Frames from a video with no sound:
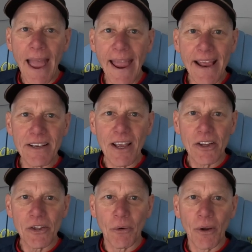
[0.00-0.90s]
And
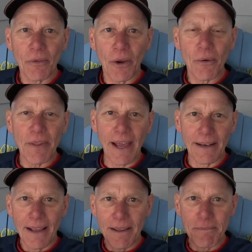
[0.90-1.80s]
you all know
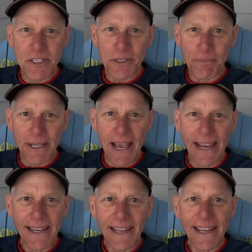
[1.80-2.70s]
that Mr.
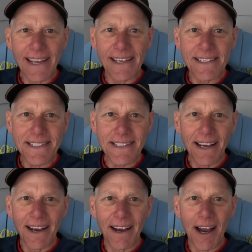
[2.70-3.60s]
BA
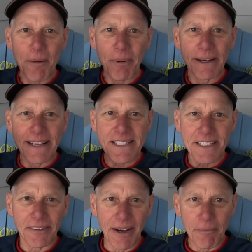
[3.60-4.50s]
is up on
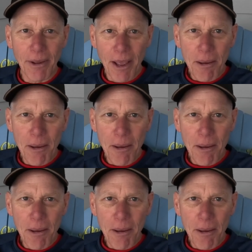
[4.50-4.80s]
Instagram.